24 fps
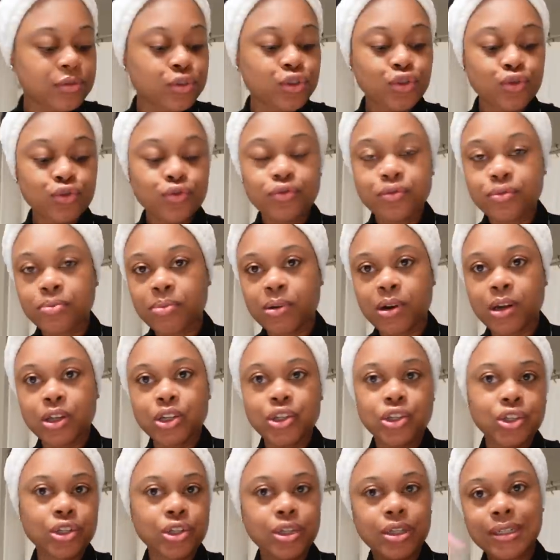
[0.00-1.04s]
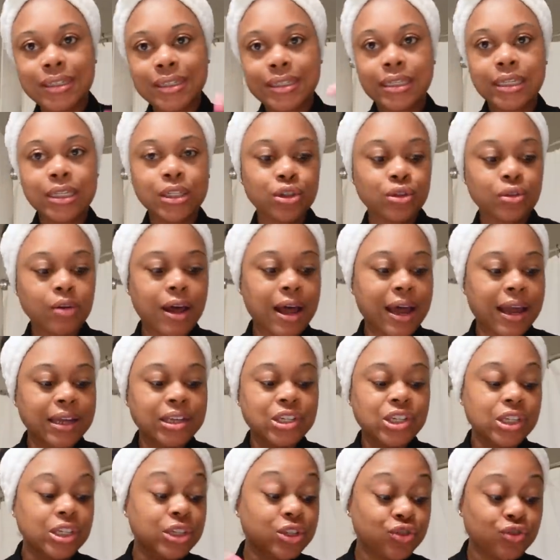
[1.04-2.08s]
toothbrush dental
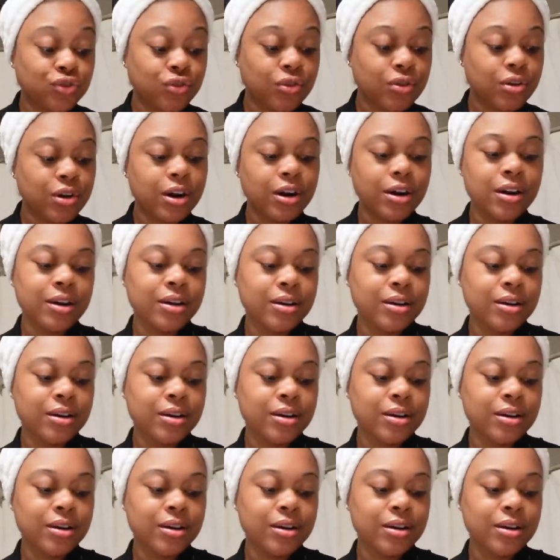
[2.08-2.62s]
hygiene drawer